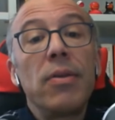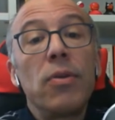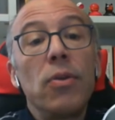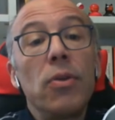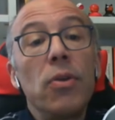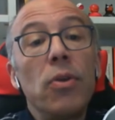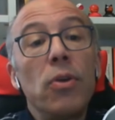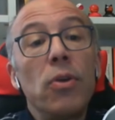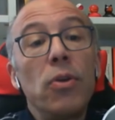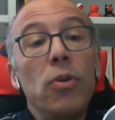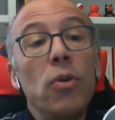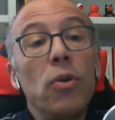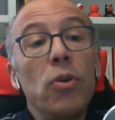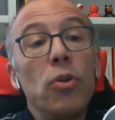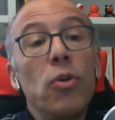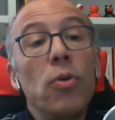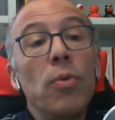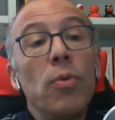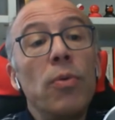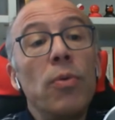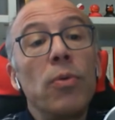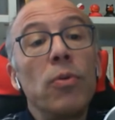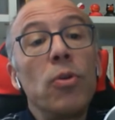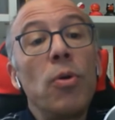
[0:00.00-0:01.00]

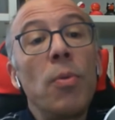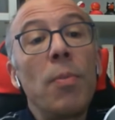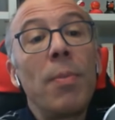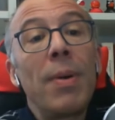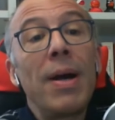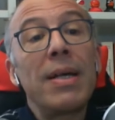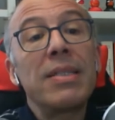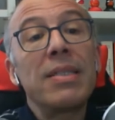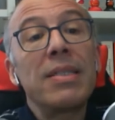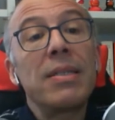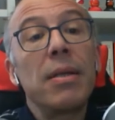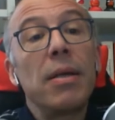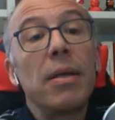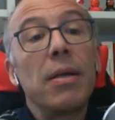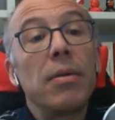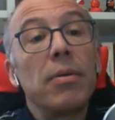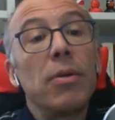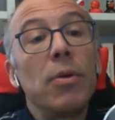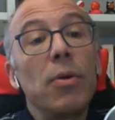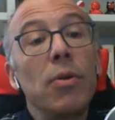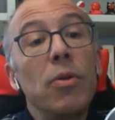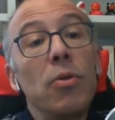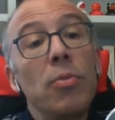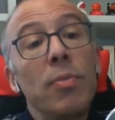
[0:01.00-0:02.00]

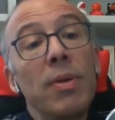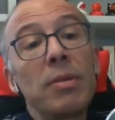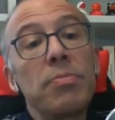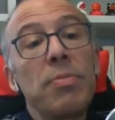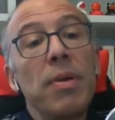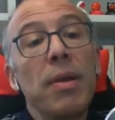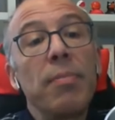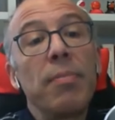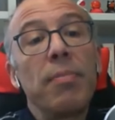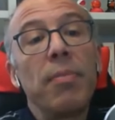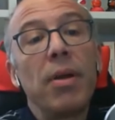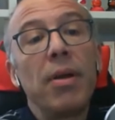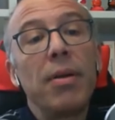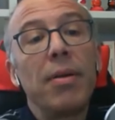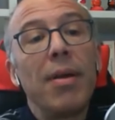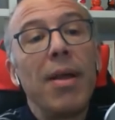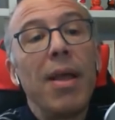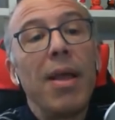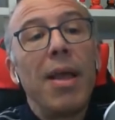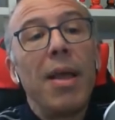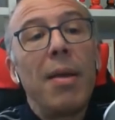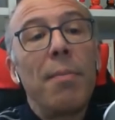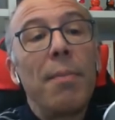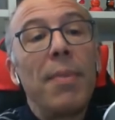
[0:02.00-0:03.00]
You must
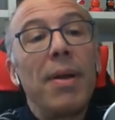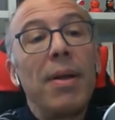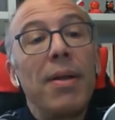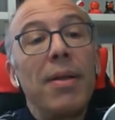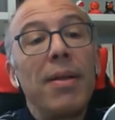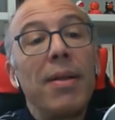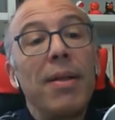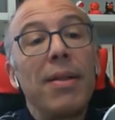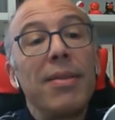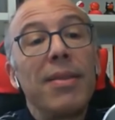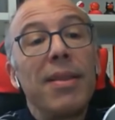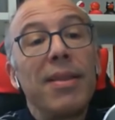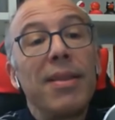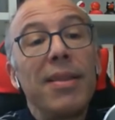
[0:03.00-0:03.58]
be